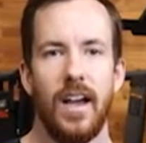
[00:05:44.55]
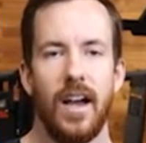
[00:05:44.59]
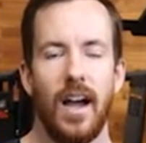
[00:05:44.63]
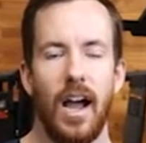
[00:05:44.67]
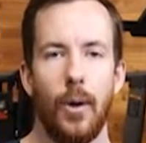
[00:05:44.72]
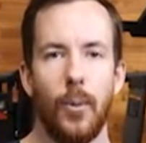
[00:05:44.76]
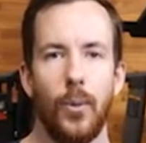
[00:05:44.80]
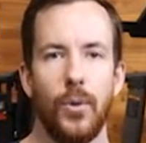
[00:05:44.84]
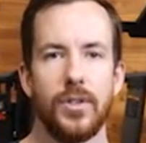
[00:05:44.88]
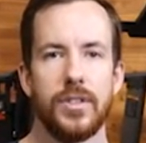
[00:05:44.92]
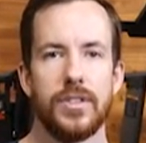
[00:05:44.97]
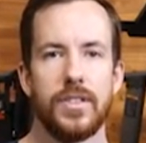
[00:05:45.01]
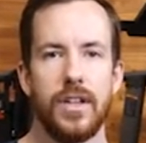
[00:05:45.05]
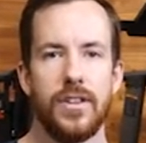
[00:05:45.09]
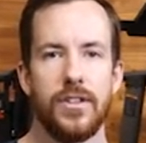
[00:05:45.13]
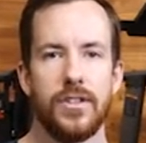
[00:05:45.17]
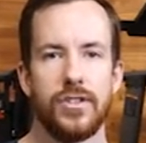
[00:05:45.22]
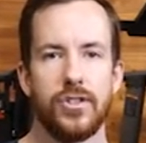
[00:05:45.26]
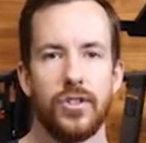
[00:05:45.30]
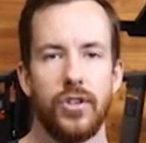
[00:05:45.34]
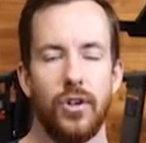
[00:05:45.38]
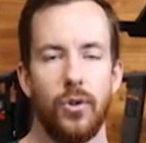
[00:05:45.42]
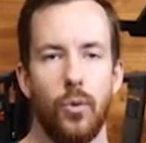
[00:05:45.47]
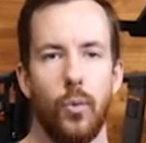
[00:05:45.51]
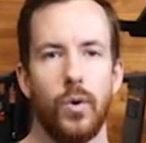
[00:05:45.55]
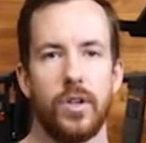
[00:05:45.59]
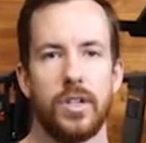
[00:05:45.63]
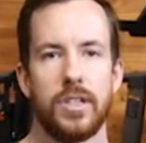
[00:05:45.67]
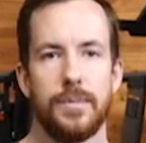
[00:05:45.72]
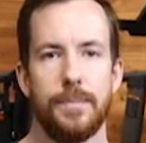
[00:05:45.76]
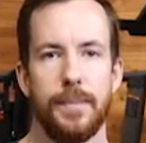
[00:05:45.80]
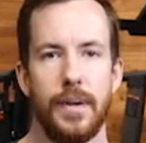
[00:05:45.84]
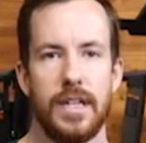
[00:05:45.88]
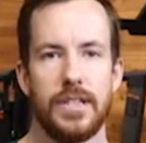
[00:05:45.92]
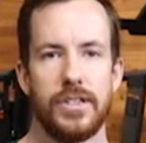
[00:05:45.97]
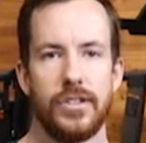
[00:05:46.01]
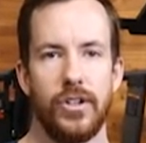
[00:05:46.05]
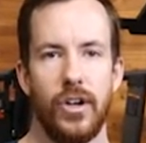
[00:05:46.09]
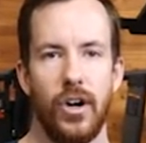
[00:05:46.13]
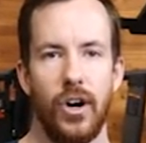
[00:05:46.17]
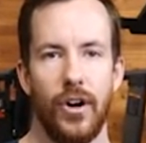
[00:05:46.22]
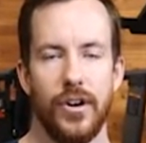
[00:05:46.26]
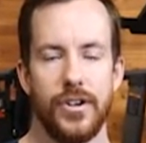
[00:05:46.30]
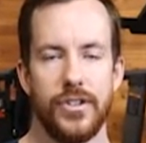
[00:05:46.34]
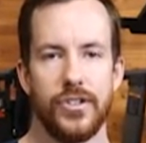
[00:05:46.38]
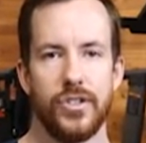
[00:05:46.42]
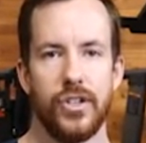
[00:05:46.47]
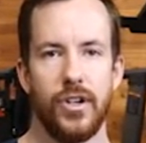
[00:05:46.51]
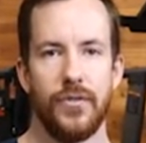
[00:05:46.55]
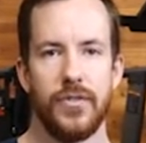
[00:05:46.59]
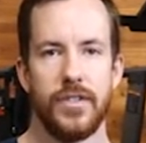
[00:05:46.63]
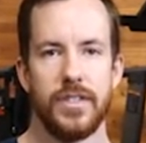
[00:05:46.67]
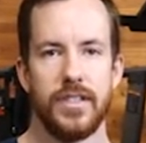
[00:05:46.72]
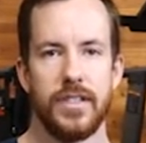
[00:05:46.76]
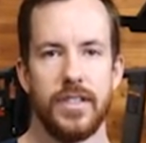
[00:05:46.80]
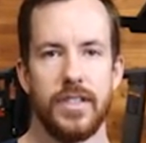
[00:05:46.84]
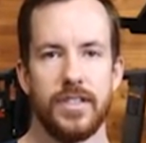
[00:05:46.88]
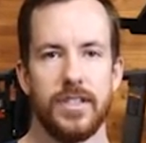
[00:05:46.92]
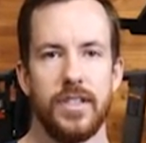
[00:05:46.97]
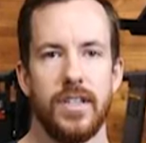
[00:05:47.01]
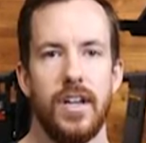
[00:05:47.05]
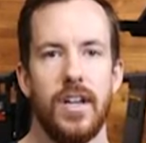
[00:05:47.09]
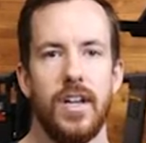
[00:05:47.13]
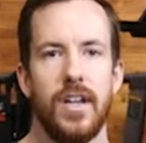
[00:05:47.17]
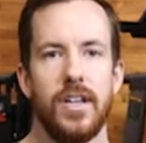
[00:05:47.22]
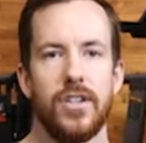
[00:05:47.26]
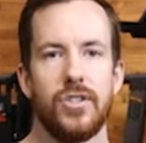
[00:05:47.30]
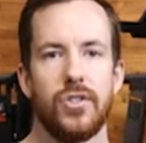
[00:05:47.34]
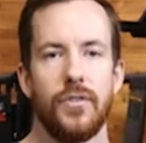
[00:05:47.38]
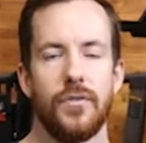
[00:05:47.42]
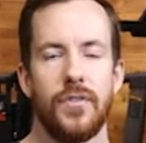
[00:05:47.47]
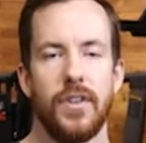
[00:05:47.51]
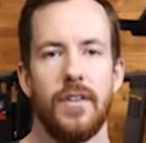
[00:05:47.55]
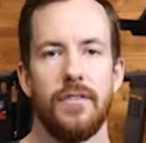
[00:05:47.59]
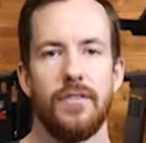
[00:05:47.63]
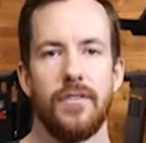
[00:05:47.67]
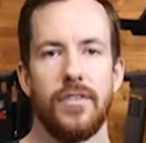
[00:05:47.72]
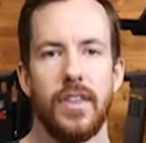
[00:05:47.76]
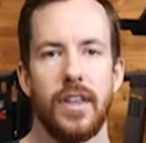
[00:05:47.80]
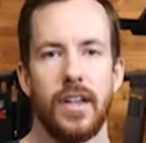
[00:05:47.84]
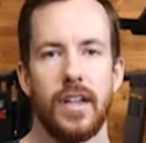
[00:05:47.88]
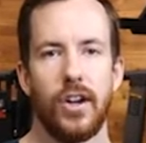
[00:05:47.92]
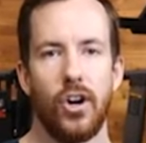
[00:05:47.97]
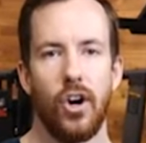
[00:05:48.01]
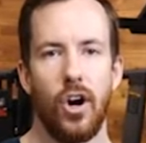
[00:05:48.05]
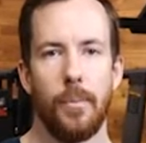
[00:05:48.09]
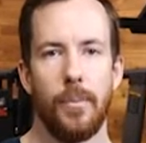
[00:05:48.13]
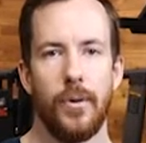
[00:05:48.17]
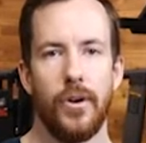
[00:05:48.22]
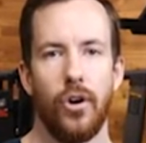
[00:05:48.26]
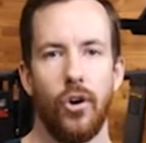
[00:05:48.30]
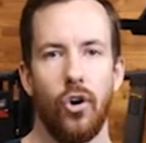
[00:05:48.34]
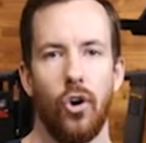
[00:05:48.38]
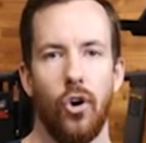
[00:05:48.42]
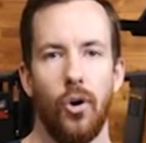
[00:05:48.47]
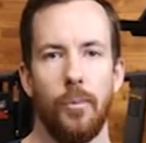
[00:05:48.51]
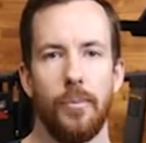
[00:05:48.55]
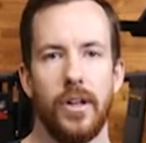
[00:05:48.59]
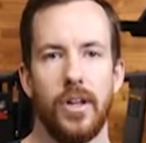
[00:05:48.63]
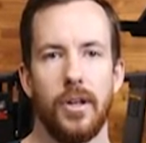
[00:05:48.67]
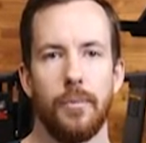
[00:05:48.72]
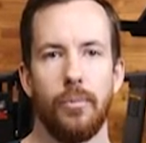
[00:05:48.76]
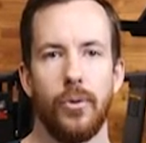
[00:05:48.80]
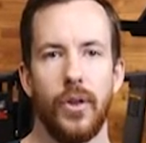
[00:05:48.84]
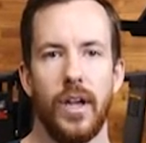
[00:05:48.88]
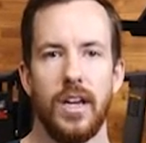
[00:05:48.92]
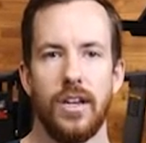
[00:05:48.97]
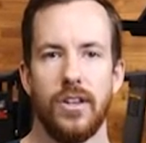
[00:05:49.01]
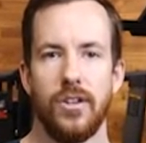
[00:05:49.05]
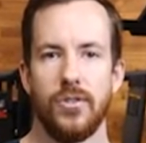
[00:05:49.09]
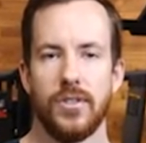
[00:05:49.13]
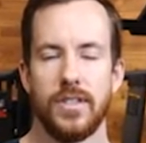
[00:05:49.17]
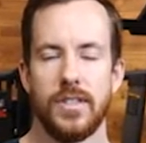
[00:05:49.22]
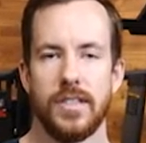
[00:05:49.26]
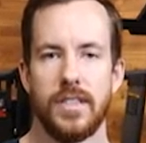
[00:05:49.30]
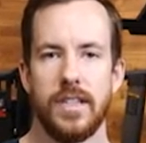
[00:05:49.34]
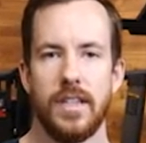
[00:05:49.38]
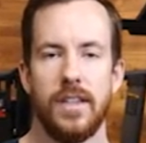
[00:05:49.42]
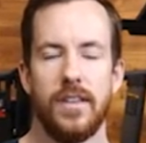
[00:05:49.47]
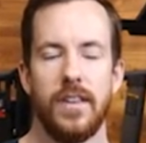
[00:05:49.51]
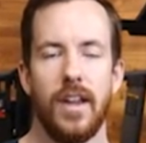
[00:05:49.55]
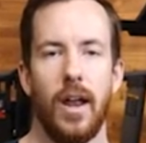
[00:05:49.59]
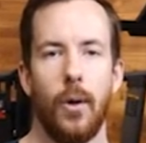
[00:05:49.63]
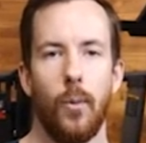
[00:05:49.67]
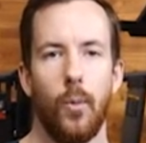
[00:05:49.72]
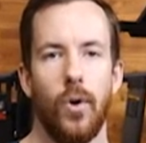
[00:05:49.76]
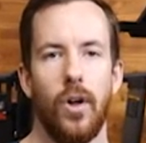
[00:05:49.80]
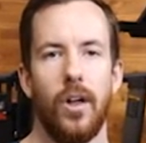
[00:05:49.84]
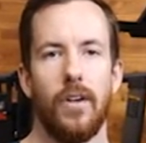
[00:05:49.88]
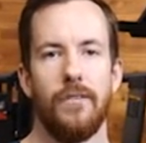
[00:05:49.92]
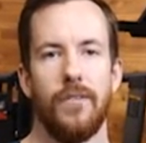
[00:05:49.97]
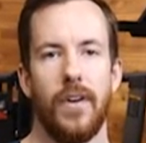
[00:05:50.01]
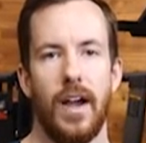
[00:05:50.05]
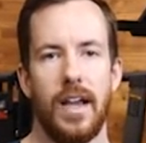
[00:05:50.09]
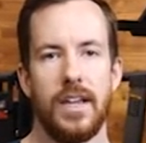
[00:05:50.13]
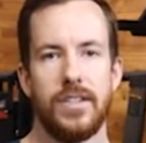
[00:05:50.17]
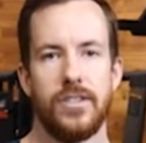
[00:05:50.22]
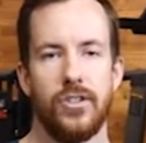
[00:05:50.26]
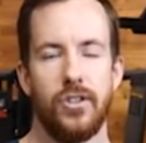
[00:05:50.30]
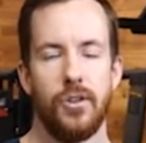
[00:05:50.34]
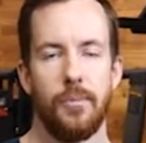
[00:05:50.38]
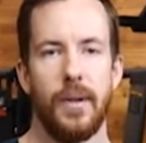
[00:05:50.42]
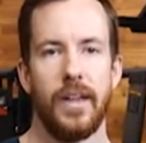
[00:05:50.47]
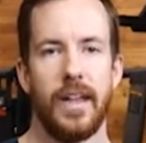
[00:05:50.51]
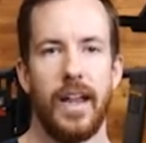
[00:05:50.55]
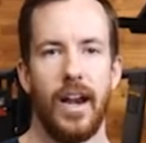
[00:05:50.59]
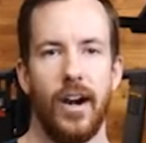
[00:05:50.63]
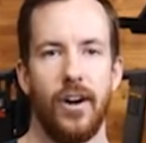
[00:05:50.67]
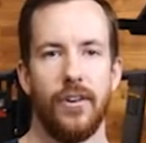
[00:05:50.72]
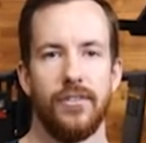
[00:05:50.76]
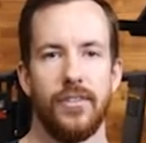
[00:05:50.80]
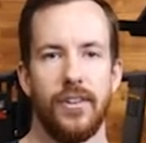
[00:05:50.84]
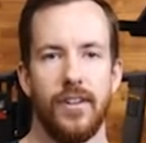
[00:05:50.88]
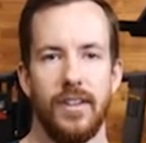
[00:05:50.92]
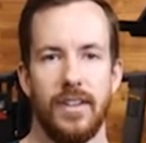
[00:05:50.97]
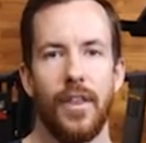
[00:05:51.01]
I will say the scooter works best on hard surfaces, so if you have thick carpet in your home that you plan to use this in, then I will advise you to be careful.